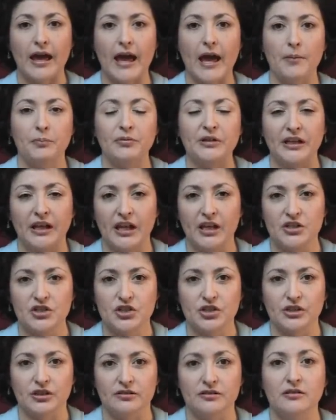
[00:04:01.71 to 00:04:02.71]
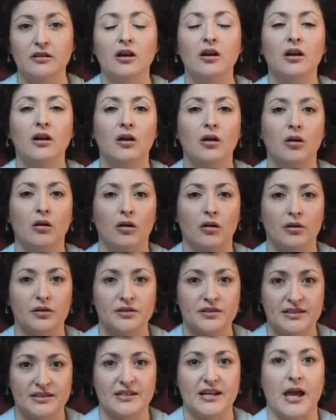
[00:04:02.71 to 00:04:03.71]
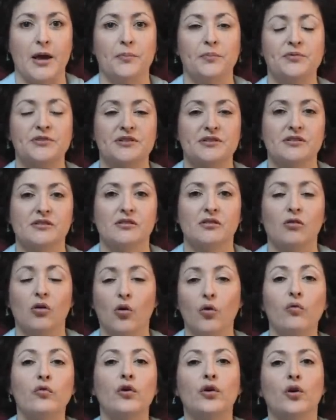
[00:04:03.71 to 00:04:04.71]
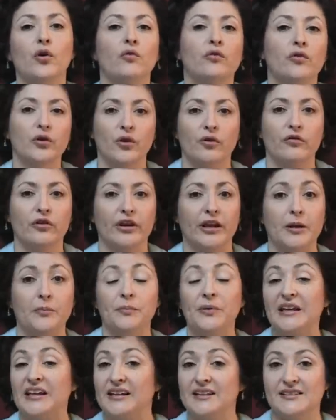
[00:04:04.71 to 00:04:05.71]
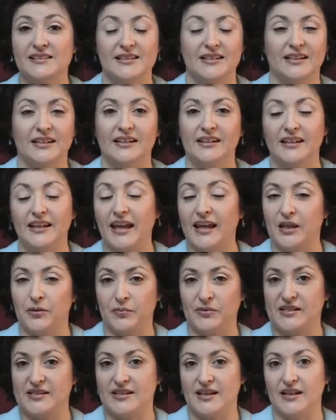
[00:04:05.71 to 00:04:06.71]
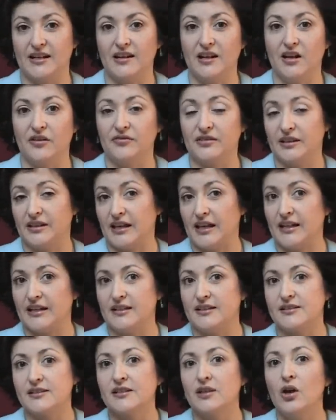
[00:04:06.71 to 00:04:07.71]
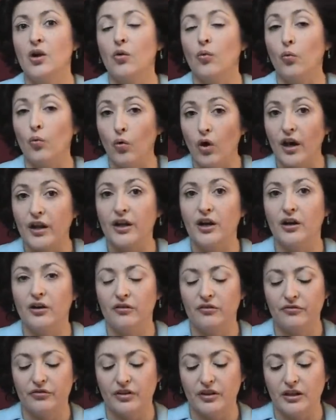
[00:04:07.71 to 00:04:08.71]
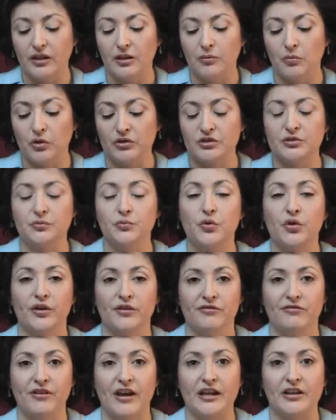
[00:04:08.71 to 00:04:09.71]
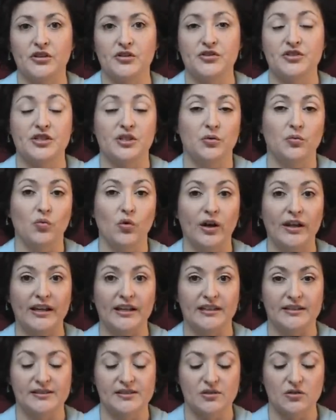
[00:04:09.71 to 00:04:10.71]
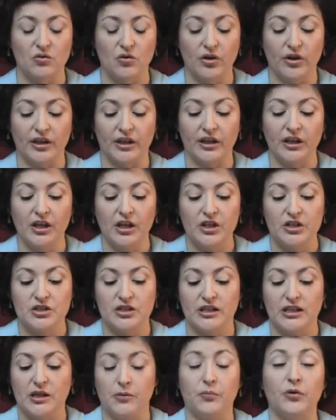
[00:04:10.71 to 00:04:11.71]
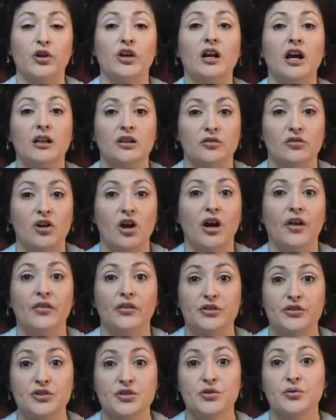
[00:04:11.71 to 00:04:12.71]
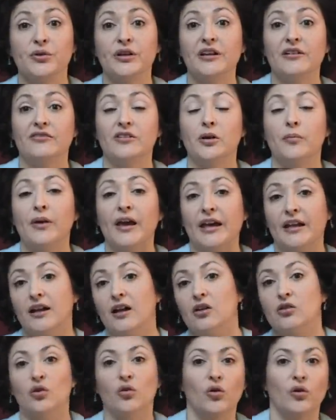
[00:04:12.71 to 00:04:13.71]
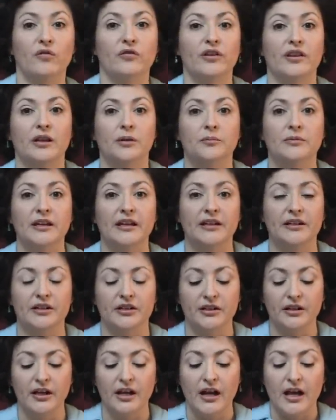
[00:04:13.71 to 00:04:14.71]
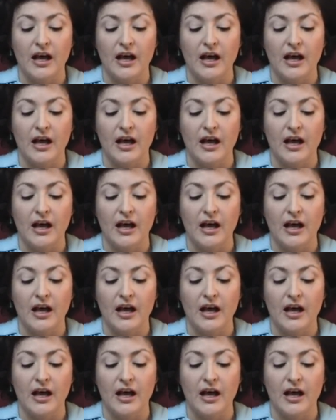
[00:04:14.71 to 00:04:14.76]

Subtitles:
application steps over and and over again because it can't be said enough that that is one of the most important factors in what is going to keep your color on. There's 3 of them, and I'll go over them later.